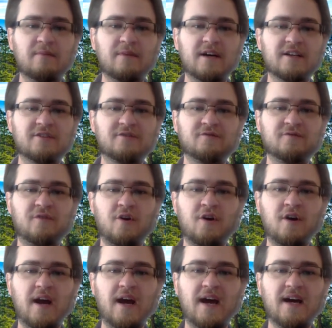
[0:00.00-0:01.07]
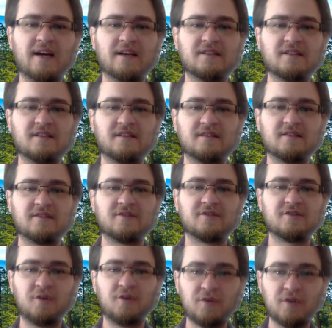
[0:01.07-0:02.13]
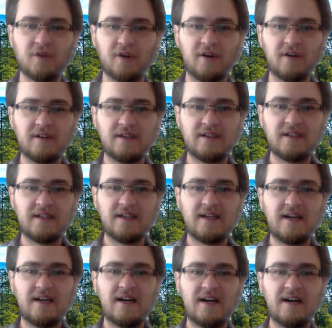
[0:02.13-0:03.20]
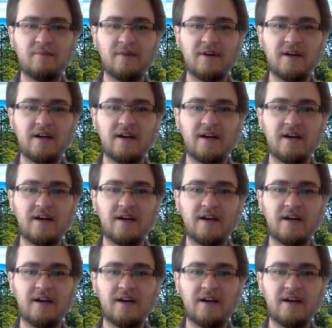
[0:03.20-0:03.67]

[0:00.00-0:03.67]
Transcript: As far as solar, um,